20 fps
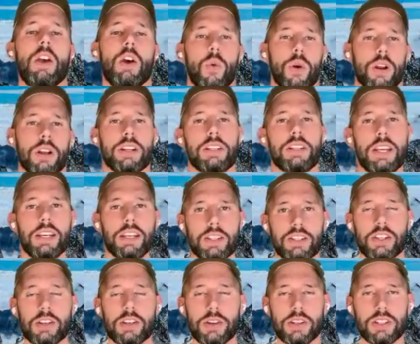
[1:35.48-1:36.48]
We're going to take a
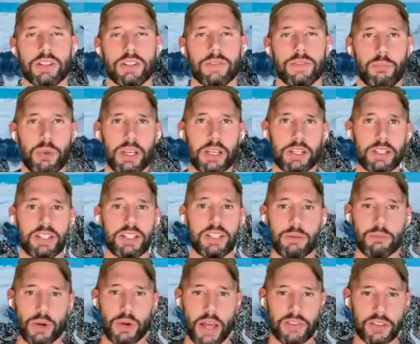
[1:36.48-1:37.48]
series of big
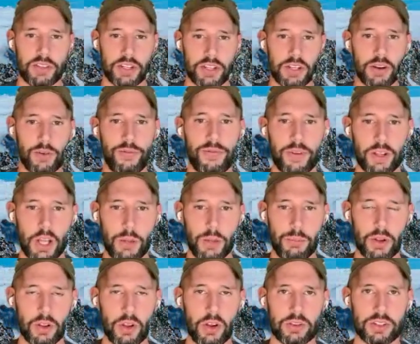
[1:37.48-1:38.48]
deep breaths here to fill up
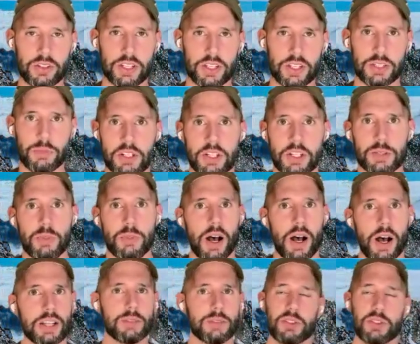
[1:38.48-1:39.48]
our lungs as much as
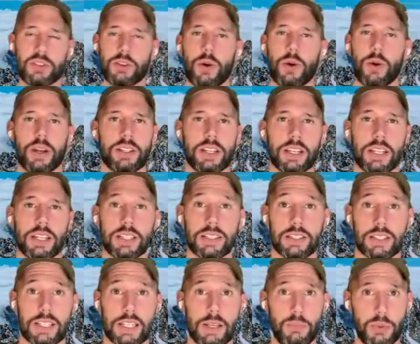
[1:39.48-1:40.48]
possible. So go ahead and take a
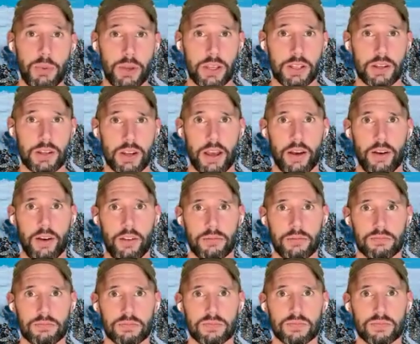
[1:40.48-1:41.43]
deep inhale.